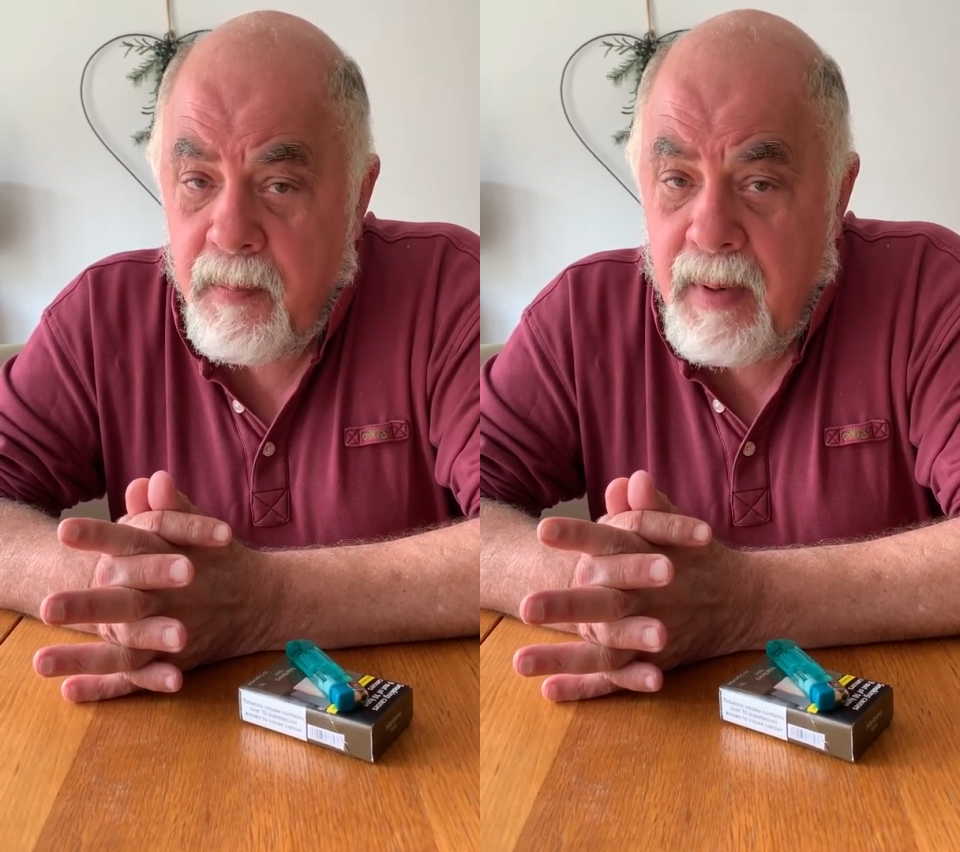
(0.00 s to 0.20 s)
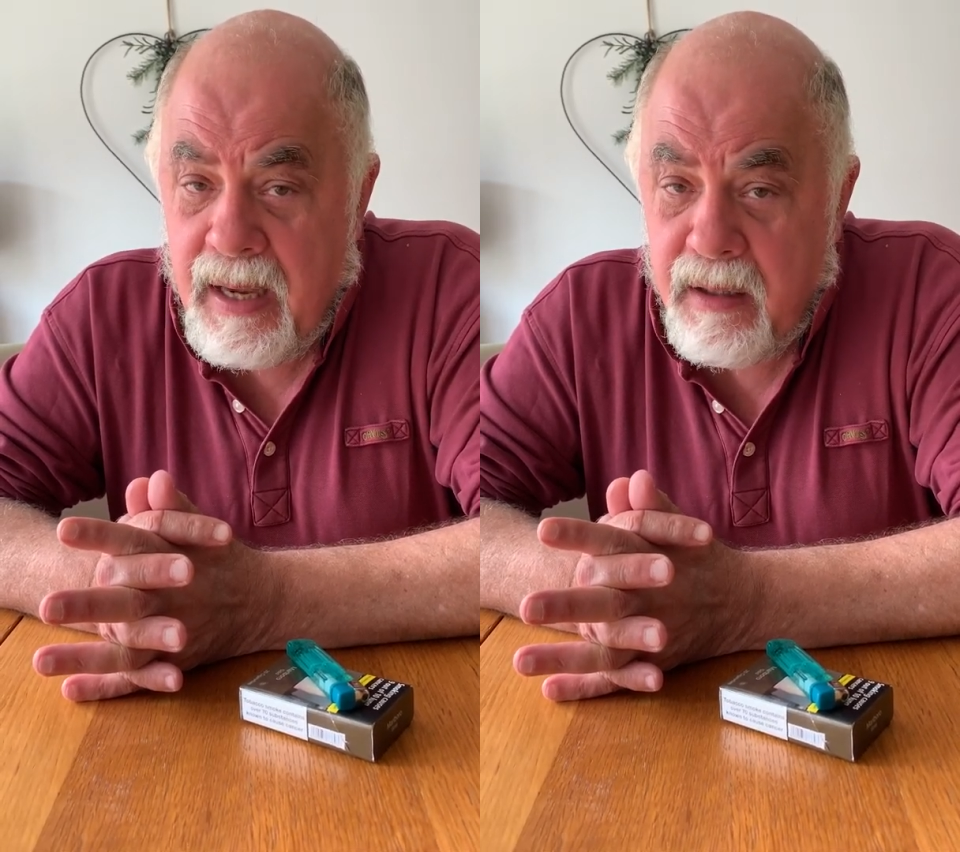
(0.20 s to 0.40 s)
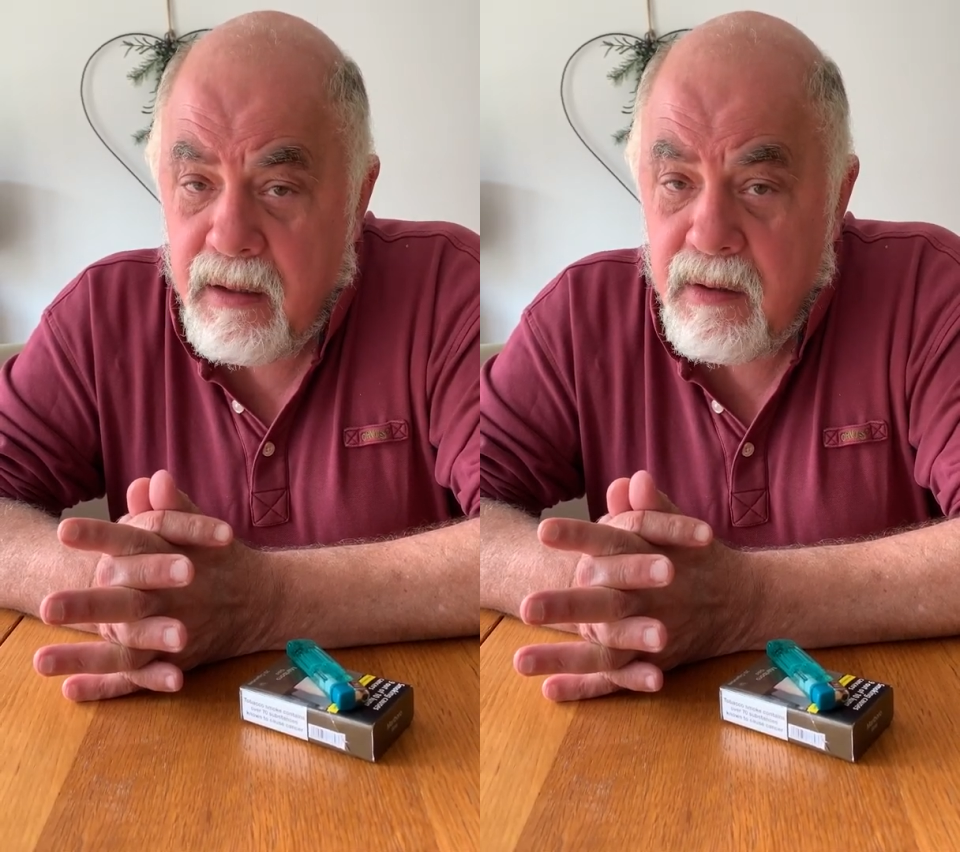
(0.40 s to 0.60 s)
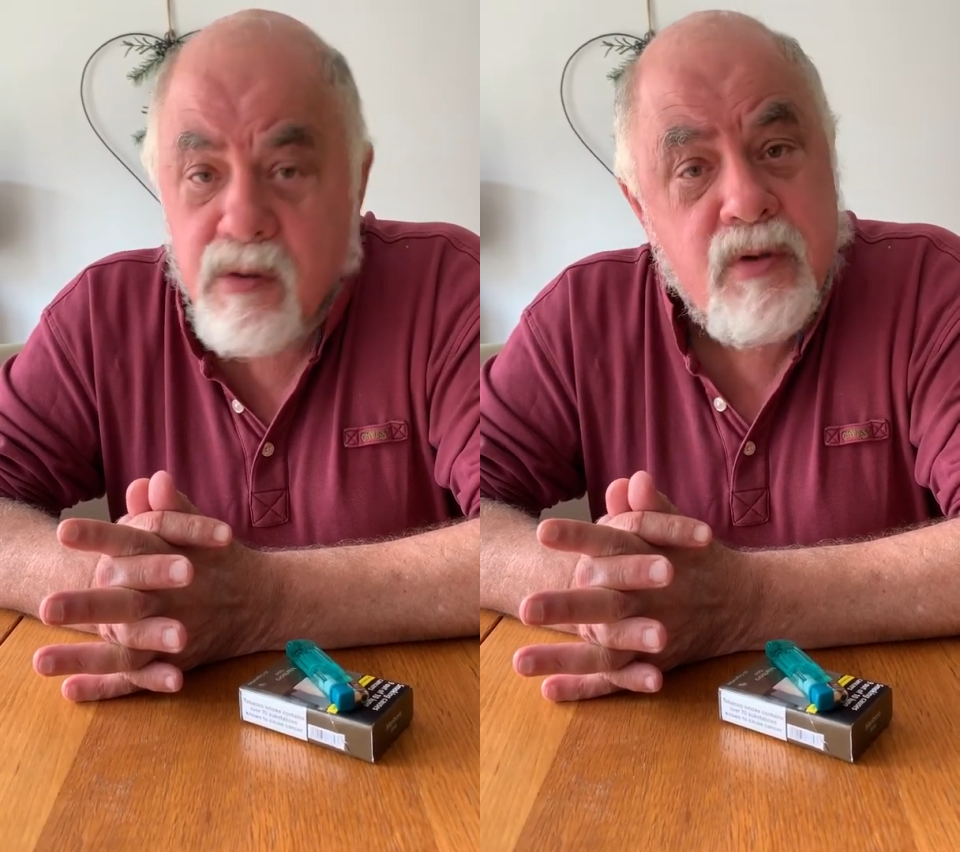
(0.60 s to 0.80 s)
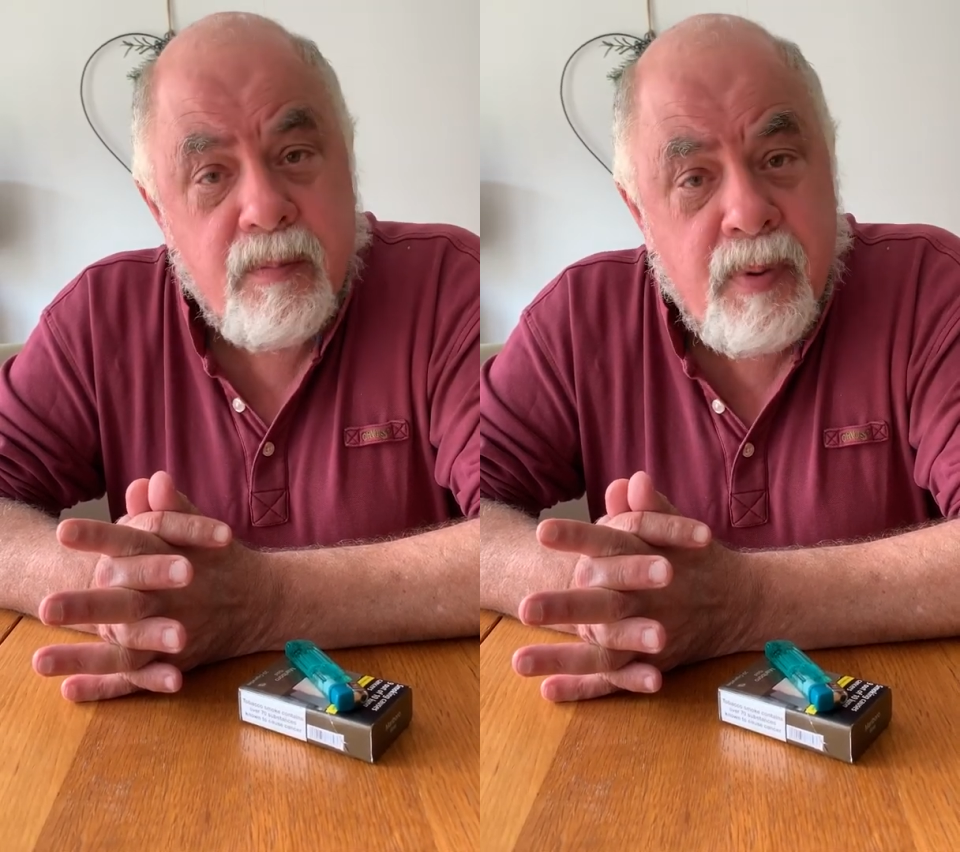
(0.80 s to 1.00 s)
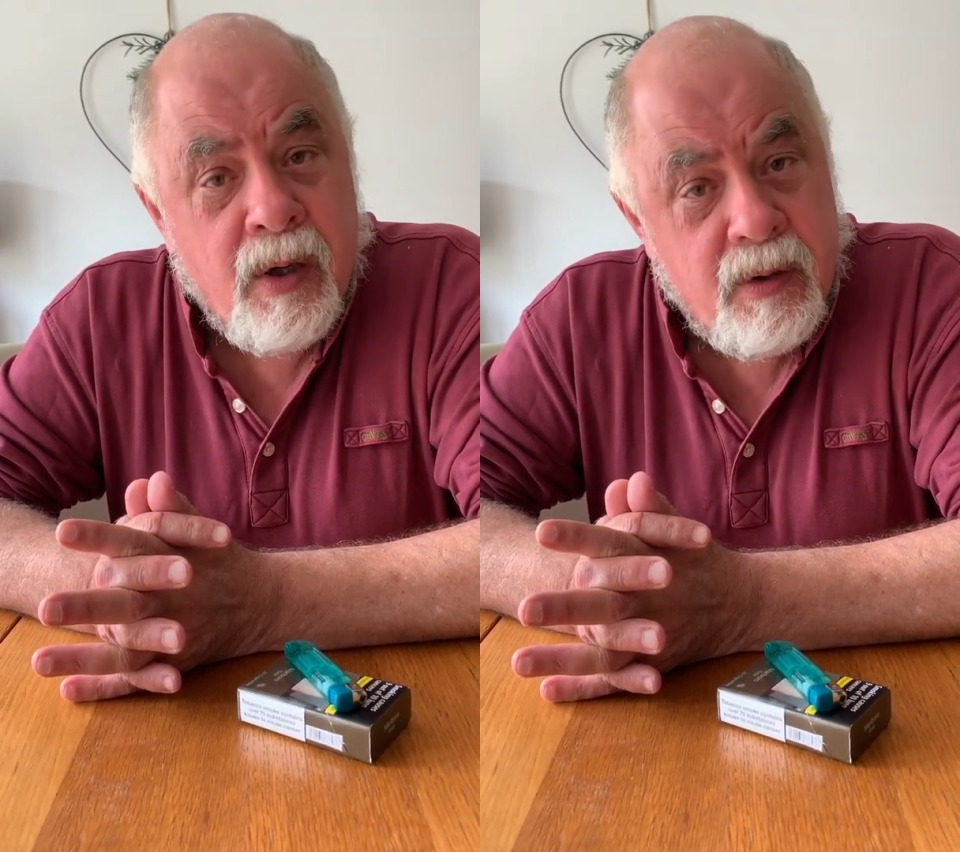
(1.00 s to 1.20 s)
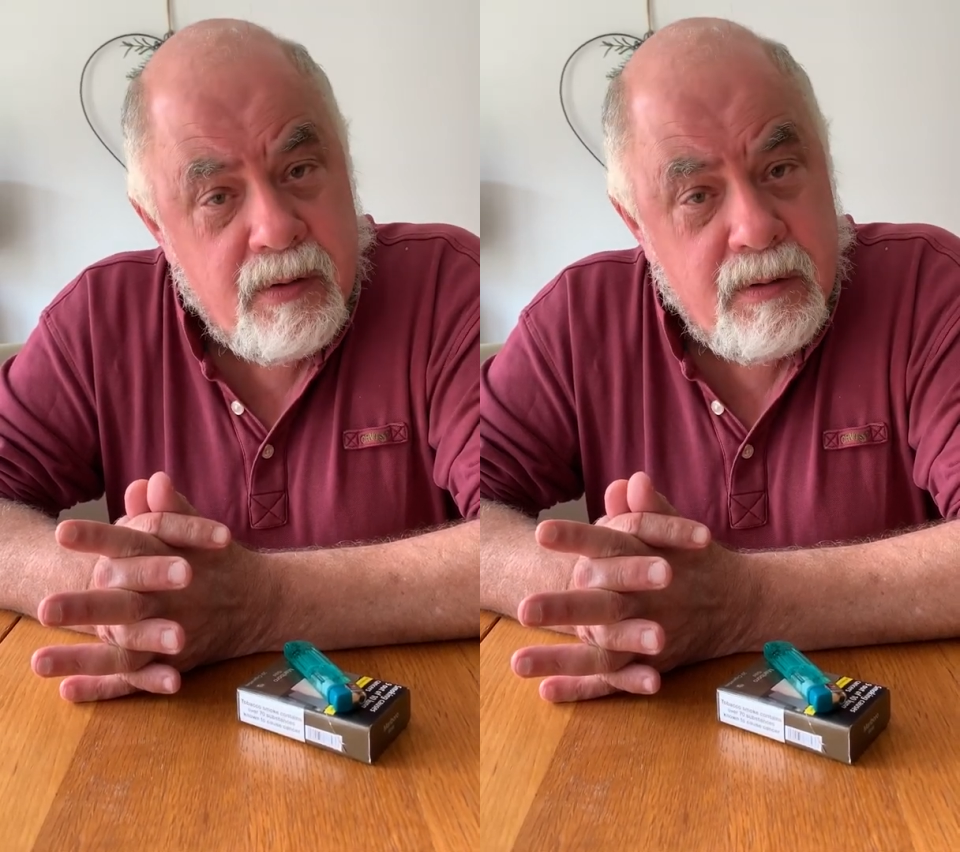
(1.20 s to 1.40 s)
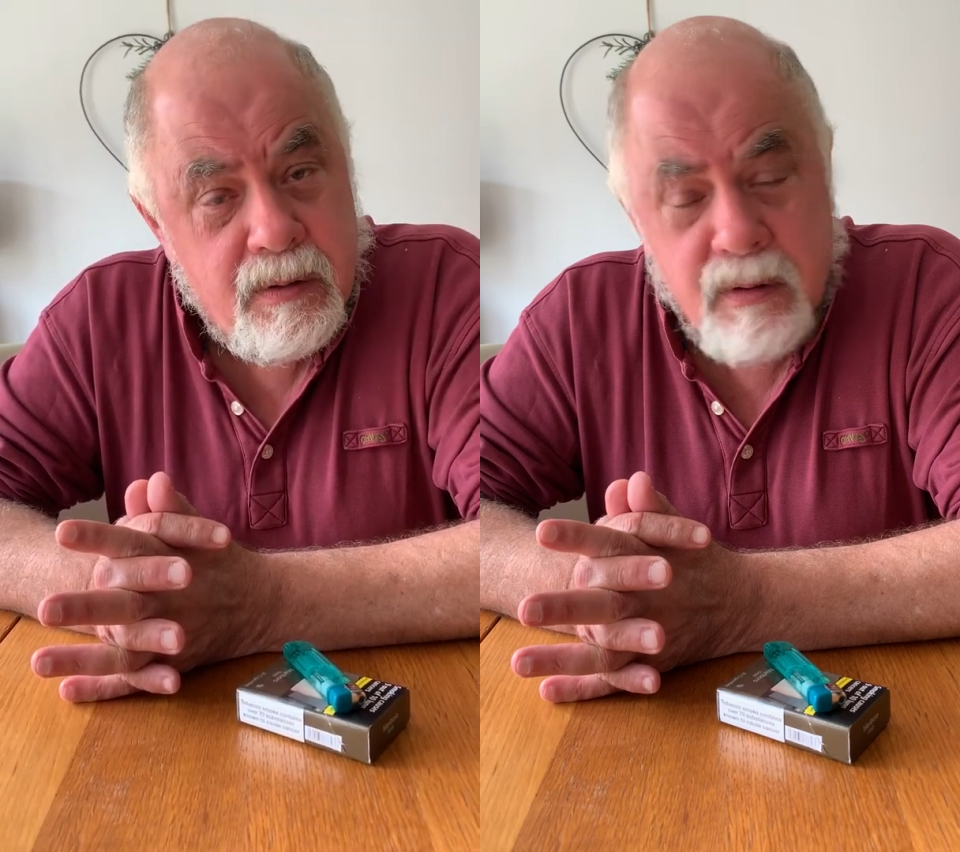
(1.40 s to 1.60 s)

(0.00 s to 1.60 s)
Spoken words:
back to Poland.